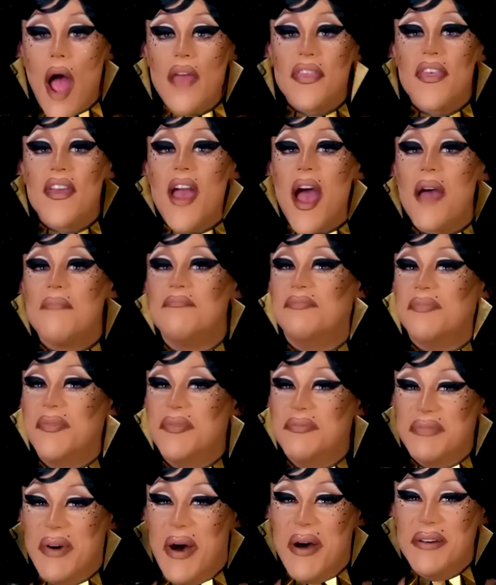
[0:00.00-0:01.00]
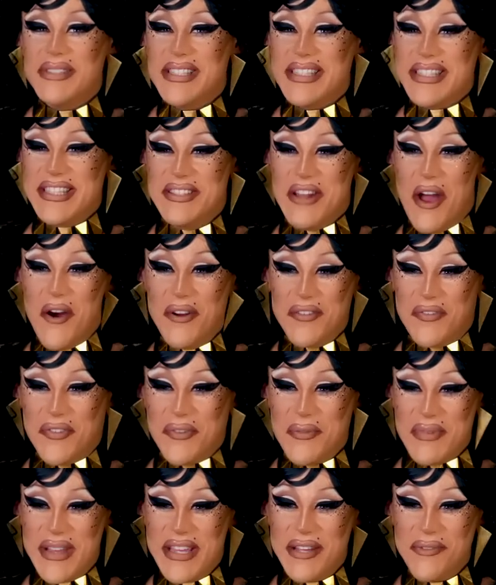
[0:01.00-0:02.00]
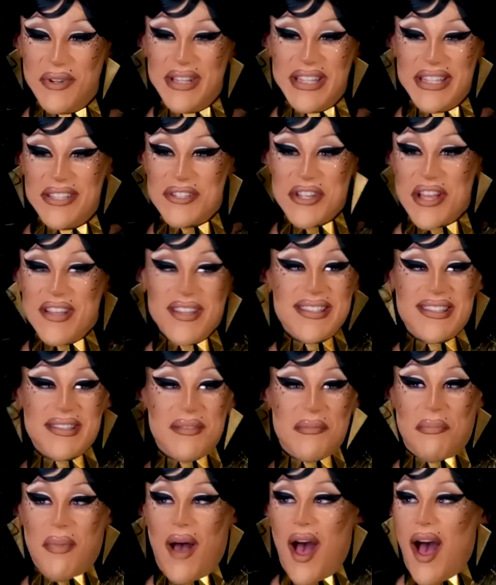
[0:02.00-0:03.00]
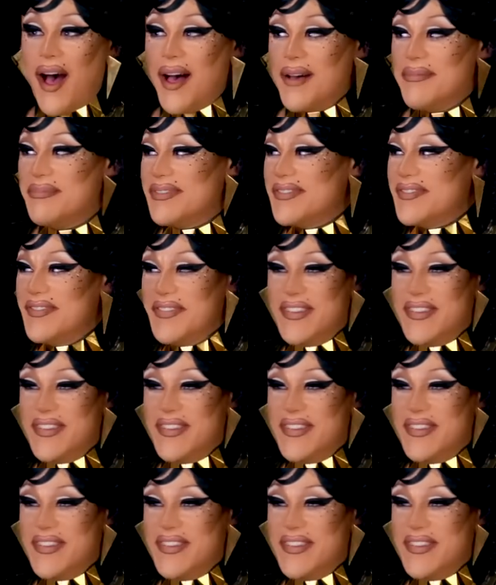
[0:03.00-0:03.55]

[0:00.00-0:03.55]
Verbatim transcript: I think I'm most known for being really jealous of Bob.